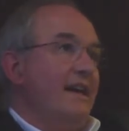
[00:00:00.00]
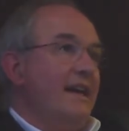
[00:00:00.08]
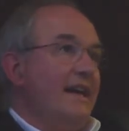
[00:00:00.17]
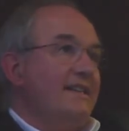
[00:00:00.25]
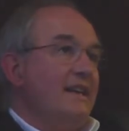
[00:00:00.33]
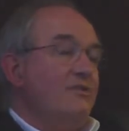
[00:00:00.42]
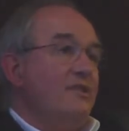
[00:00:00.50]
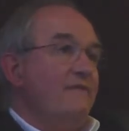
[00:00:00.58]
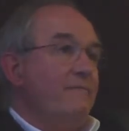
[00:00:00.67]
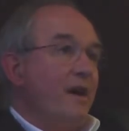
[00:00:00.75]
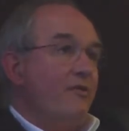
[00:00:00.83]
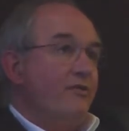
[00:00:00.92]

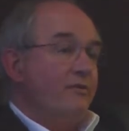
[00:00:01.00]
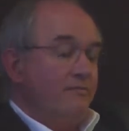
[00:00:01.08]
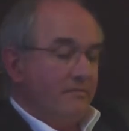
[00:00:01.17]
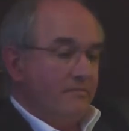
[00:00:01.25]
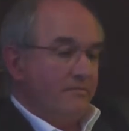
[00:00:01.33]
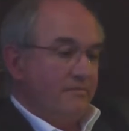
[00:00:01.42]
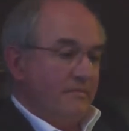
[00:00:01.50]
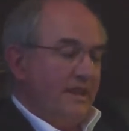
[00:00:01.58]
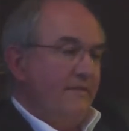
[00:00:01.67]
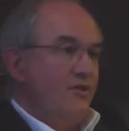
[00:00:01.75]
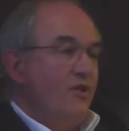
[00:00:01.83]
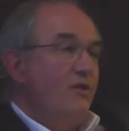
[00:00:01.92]
executive power,
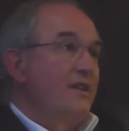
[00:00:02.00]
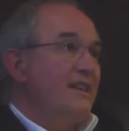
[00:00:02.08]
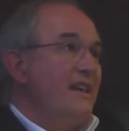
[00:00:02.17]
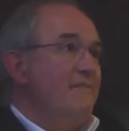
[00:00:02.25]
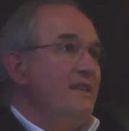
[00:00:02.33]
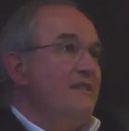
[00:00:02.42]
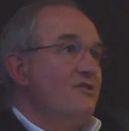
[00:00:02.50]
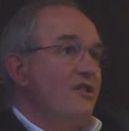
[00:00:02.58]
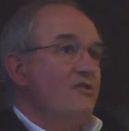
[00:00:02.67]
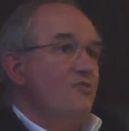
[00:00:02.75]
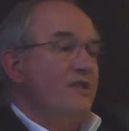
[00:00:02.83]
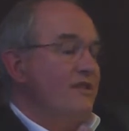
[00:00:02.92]
even though it can be
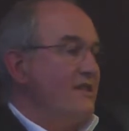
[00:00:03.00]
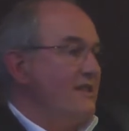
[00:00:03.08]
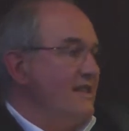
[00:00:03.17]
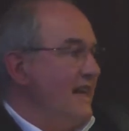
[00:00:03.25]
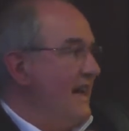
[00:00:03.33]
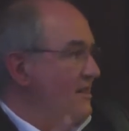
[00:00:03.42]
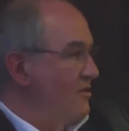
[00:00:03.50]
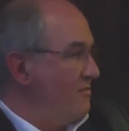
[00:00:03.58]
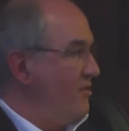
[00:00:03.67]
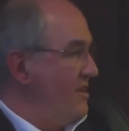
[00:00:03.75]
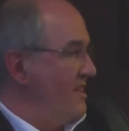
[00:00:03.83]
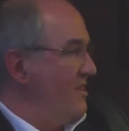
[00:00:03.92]
discussed whether it's the elected
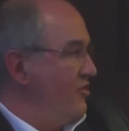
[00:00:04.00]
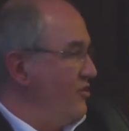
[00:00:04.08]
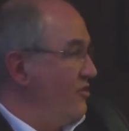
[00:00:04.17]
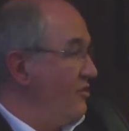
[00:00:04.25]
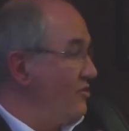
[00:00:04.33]
politician or